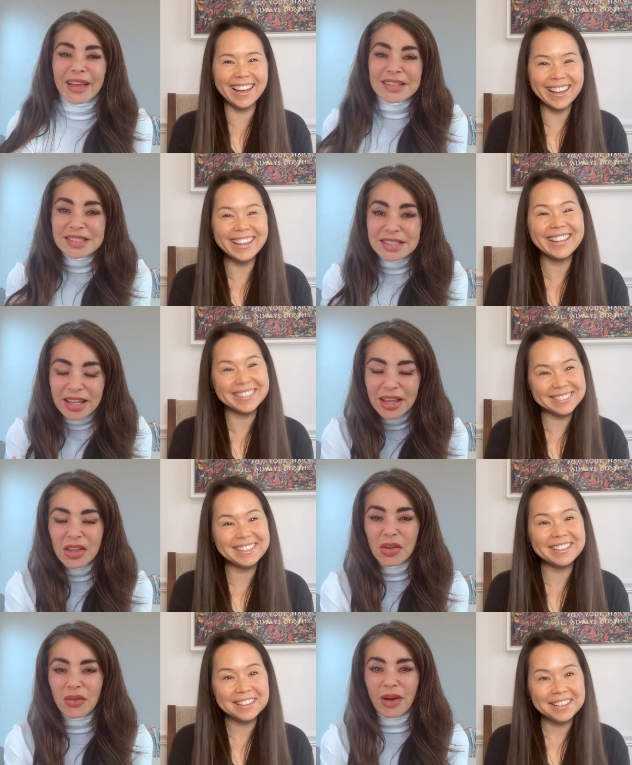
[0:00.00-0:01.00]
Speaker 1: like
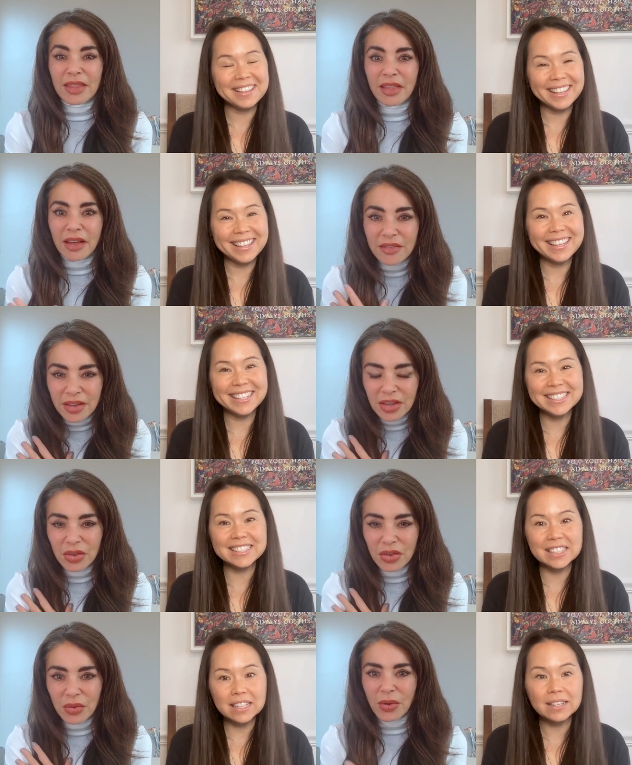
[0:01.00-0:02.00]
seeing you and
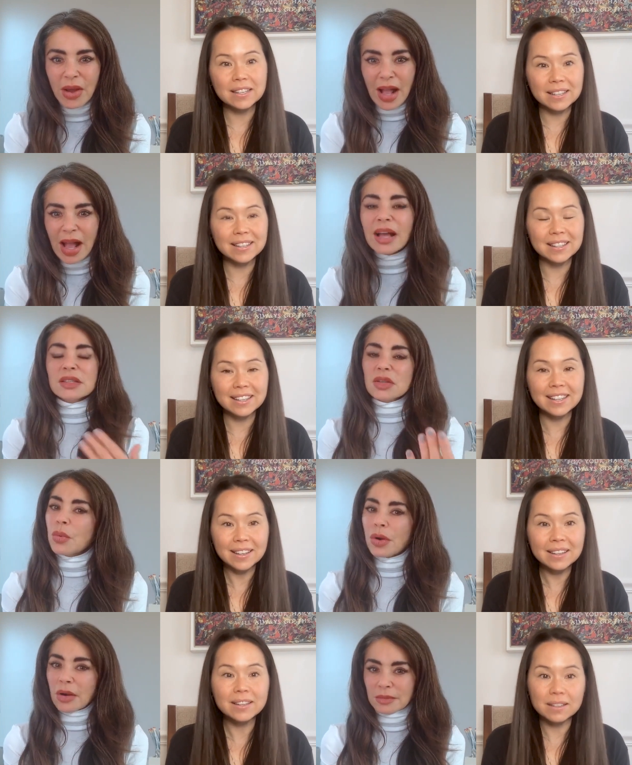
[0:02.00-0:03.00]
loving you as
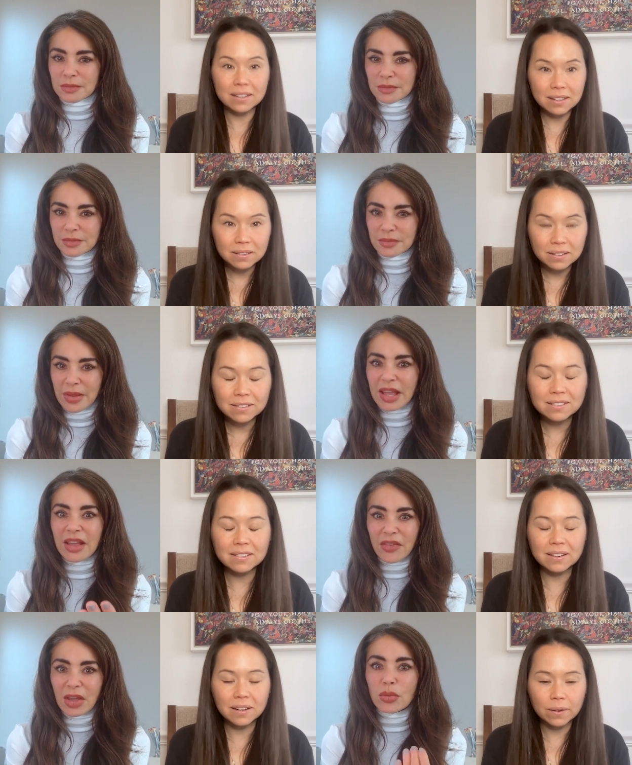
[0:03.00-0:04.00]
you were
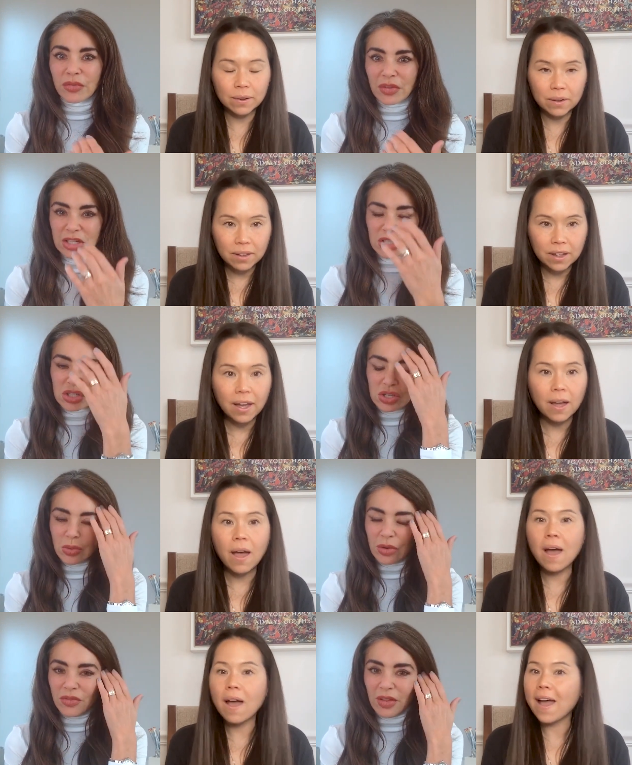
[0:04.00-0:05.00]
like giving a reflection
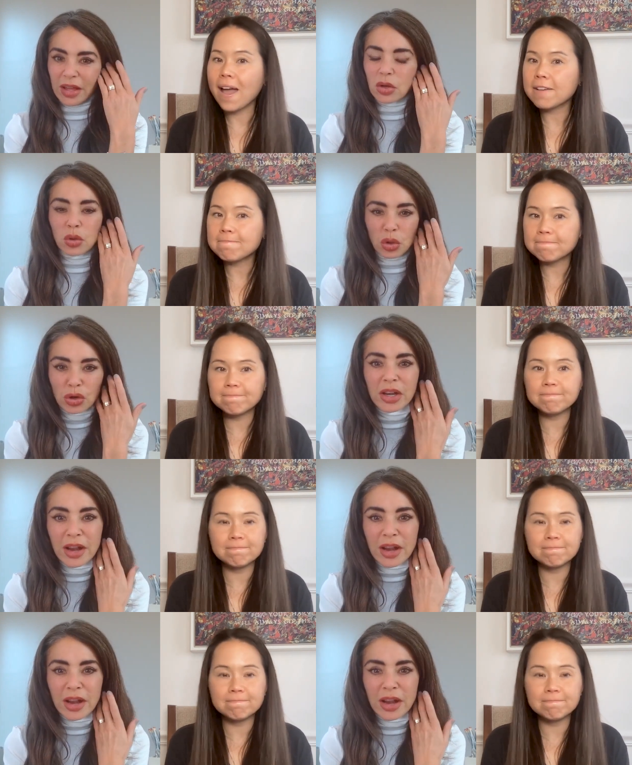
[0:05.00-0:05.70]
to you of like no you're